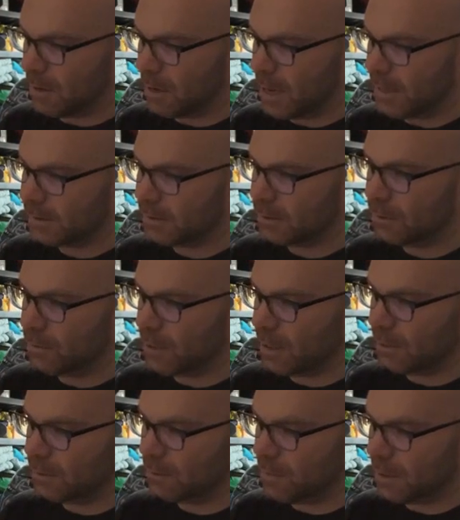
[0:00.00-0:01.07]
I like to do when I
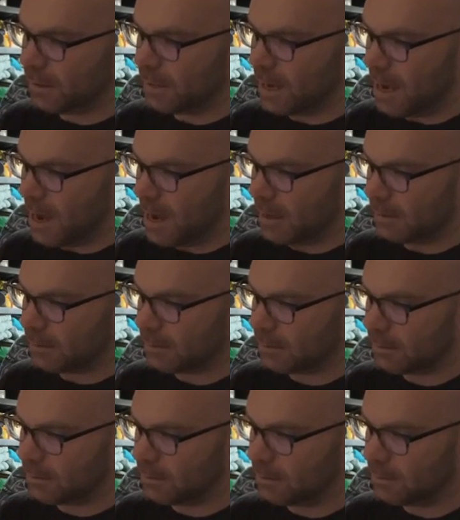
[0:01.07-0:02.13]
do my dots.